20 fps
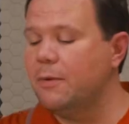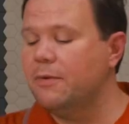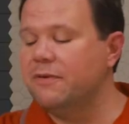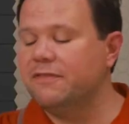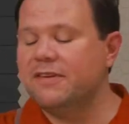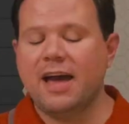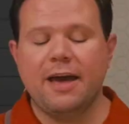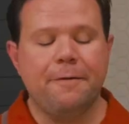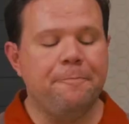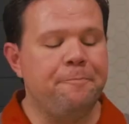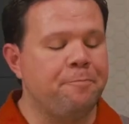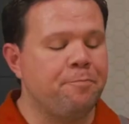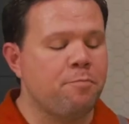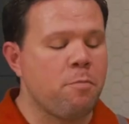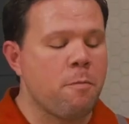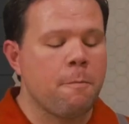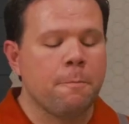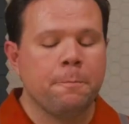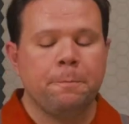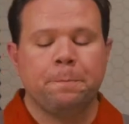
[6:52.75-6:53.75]
now we've got
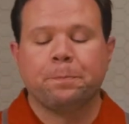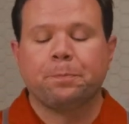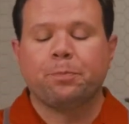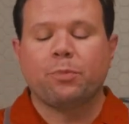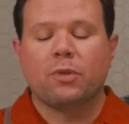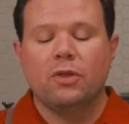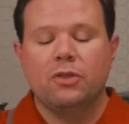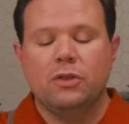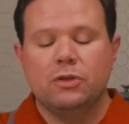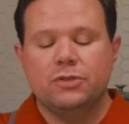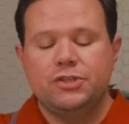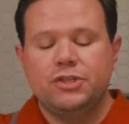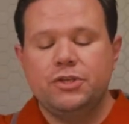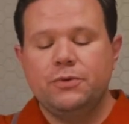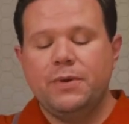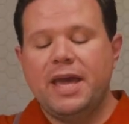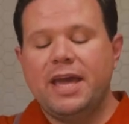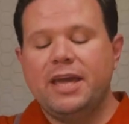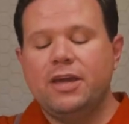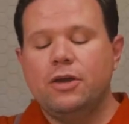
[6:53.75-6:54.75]
those
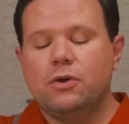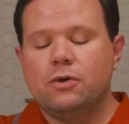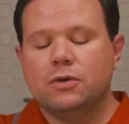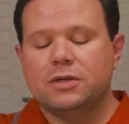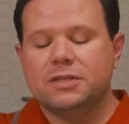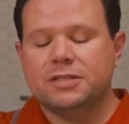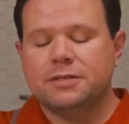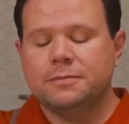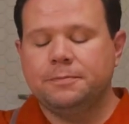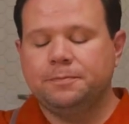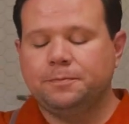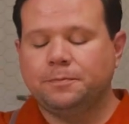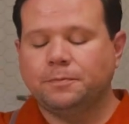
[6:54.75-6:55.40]
two egg yolks